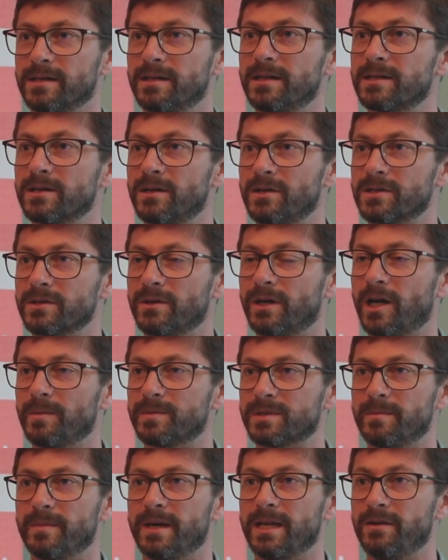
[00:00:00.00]
And this also
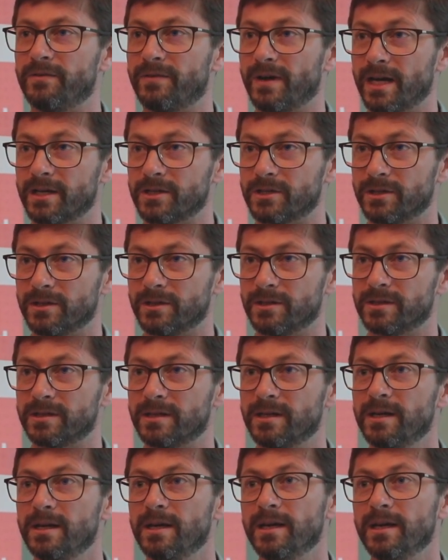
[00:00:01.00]
helps the manufacturers